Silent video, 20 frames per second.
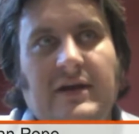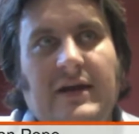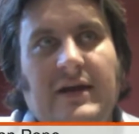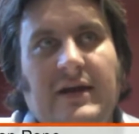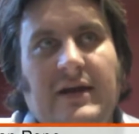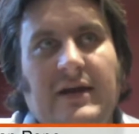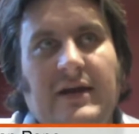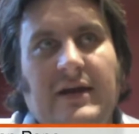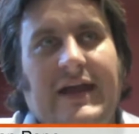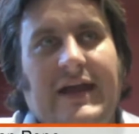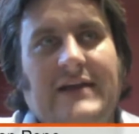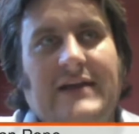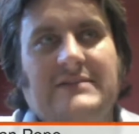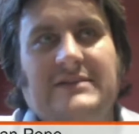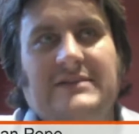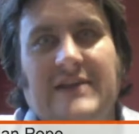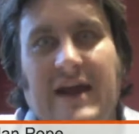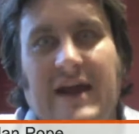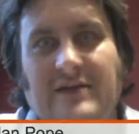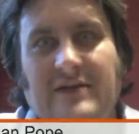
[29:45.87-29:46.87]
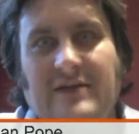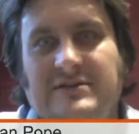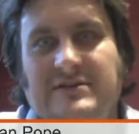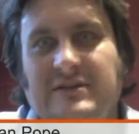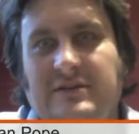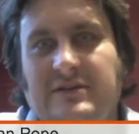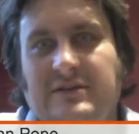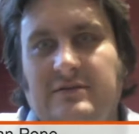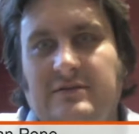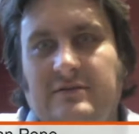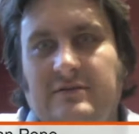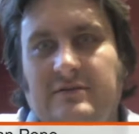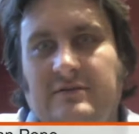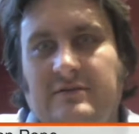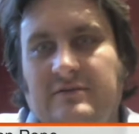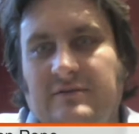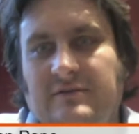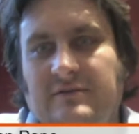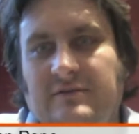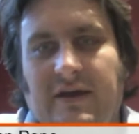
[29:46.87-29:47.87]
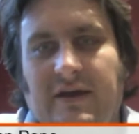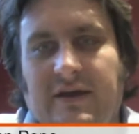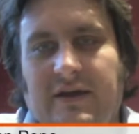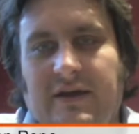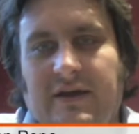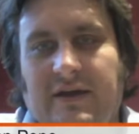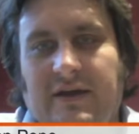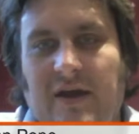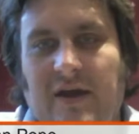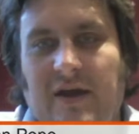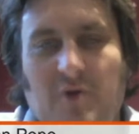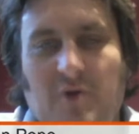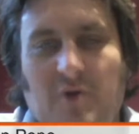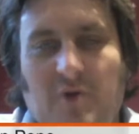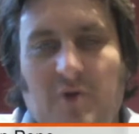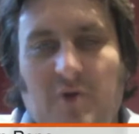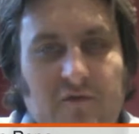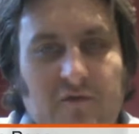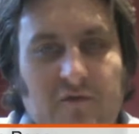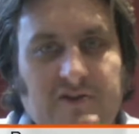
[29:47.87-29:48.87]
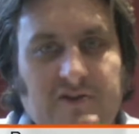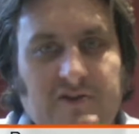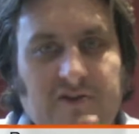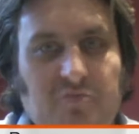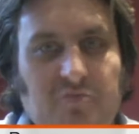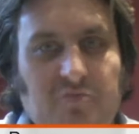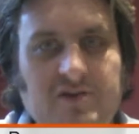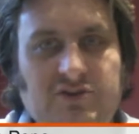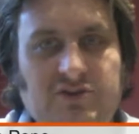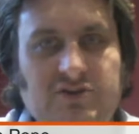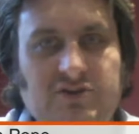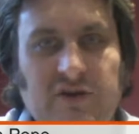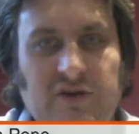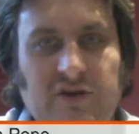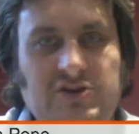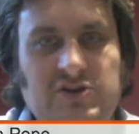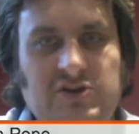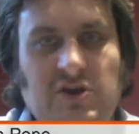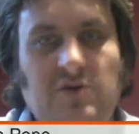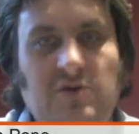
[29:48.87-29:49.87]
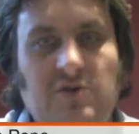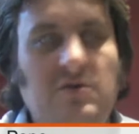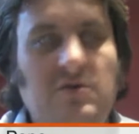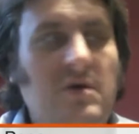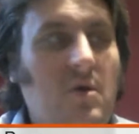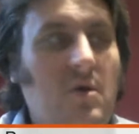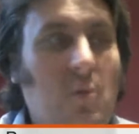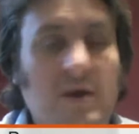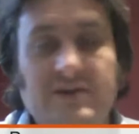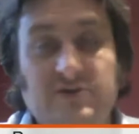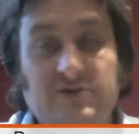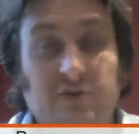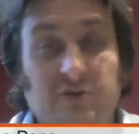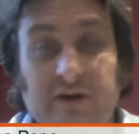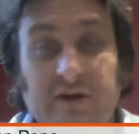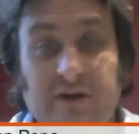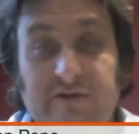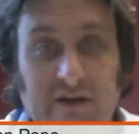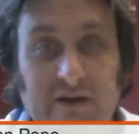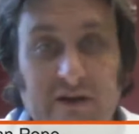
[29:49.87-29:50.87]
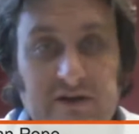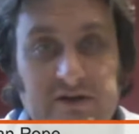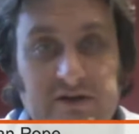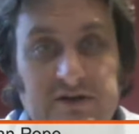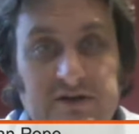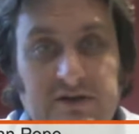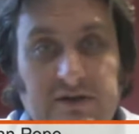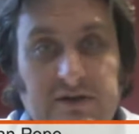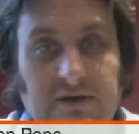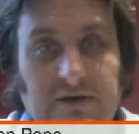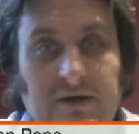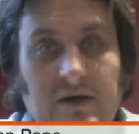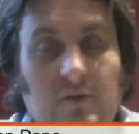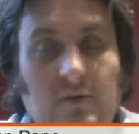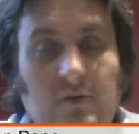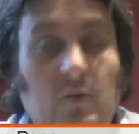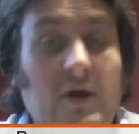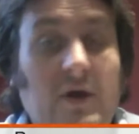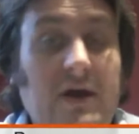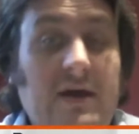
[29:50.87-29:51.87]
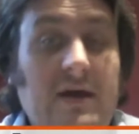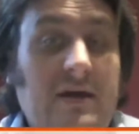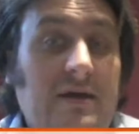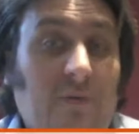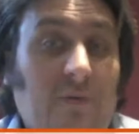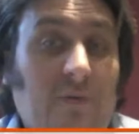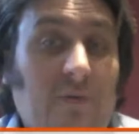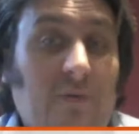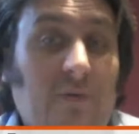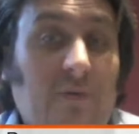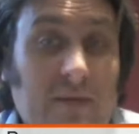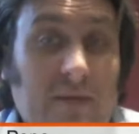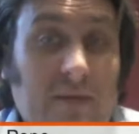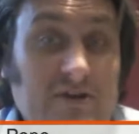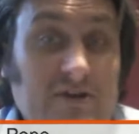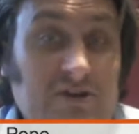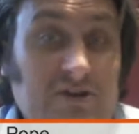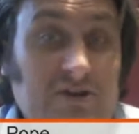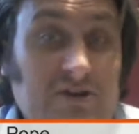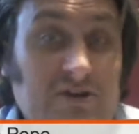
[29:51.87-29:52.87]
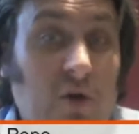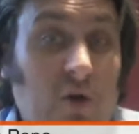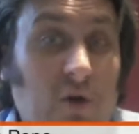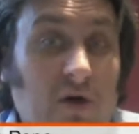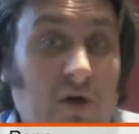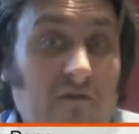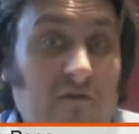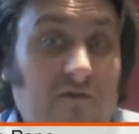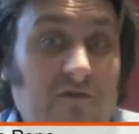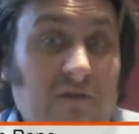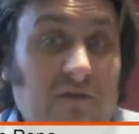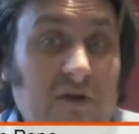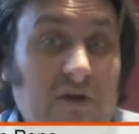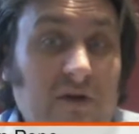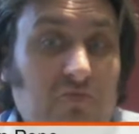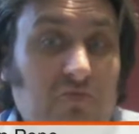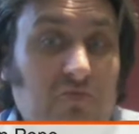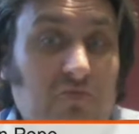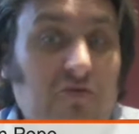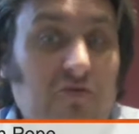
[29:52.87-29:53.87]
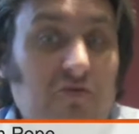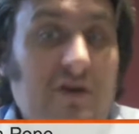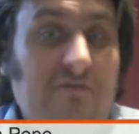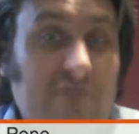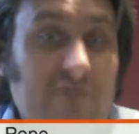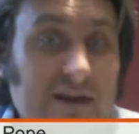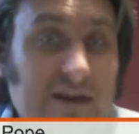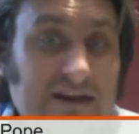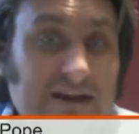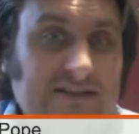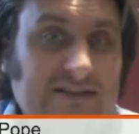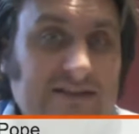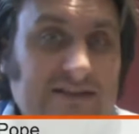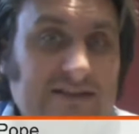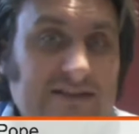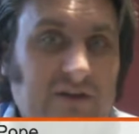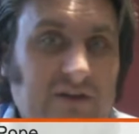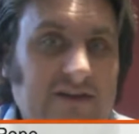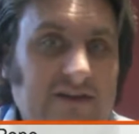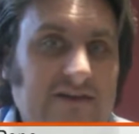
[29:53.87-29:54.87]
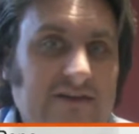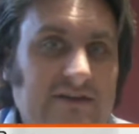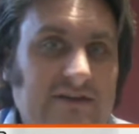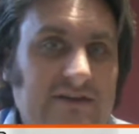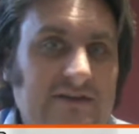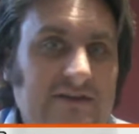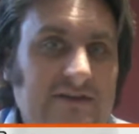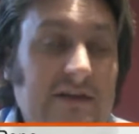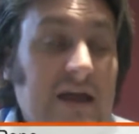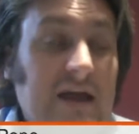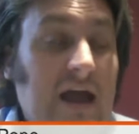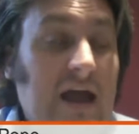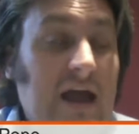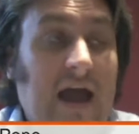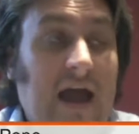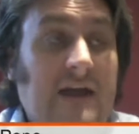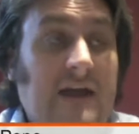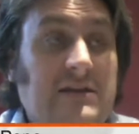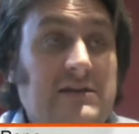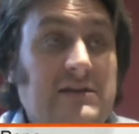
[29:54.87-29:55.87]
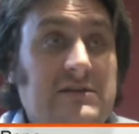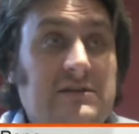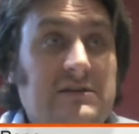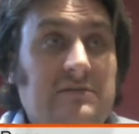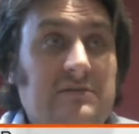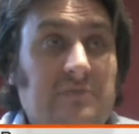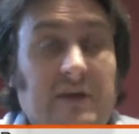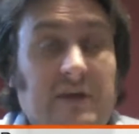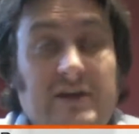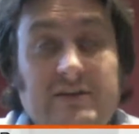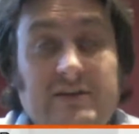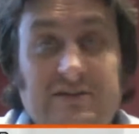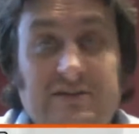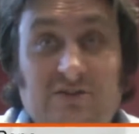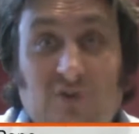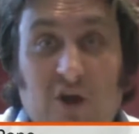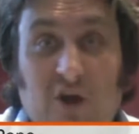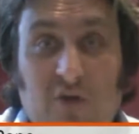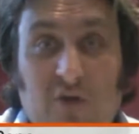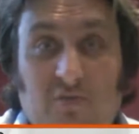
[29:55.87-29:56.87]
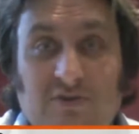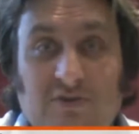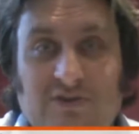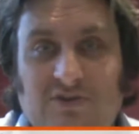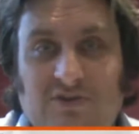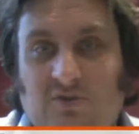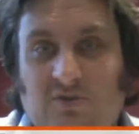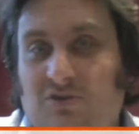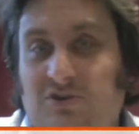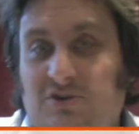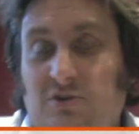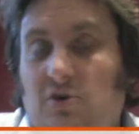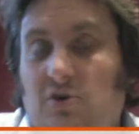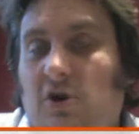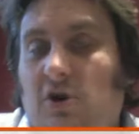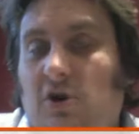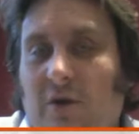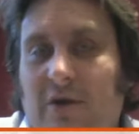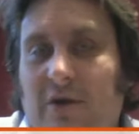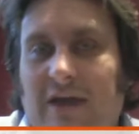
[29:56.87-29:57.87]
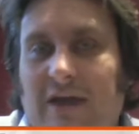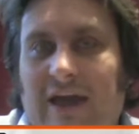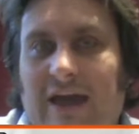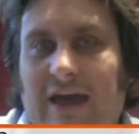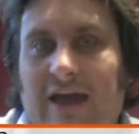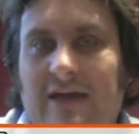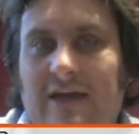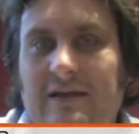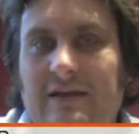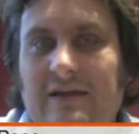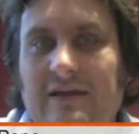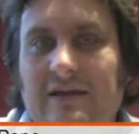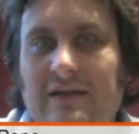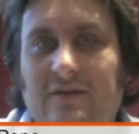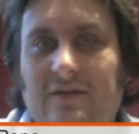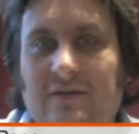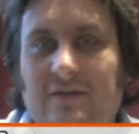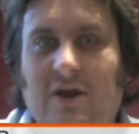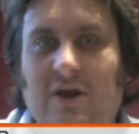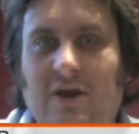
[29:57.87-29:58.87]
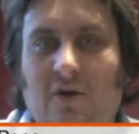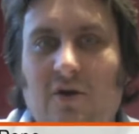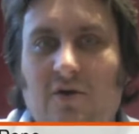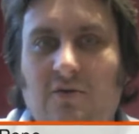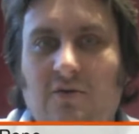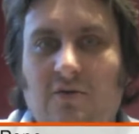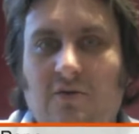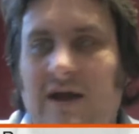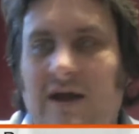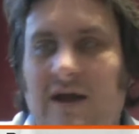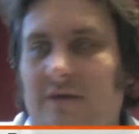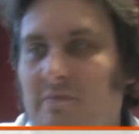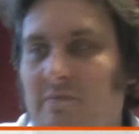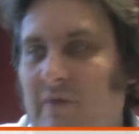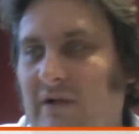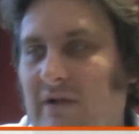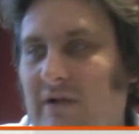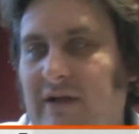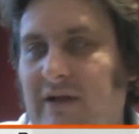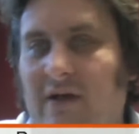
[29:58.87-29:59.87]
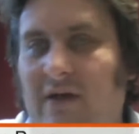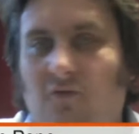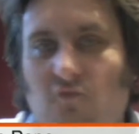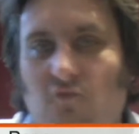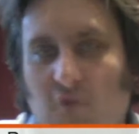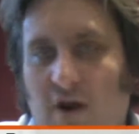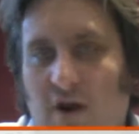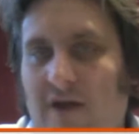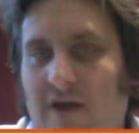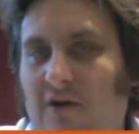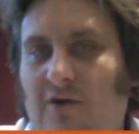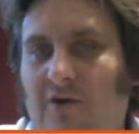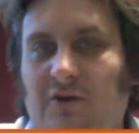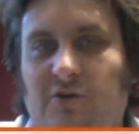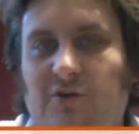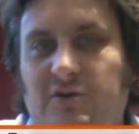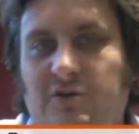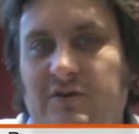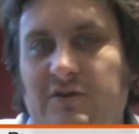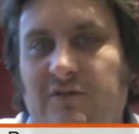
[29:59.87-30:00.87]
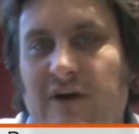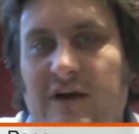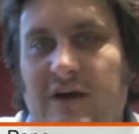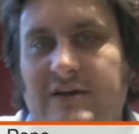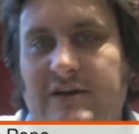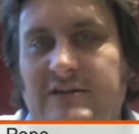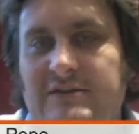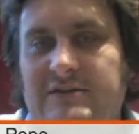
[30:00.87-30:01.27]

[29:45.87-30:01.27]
and gets announced at a developer conference or a press trade show when it's already finished. We're happy to show off pre-release devices, and because it's all open source, you could go and get the code and build it and run it on your device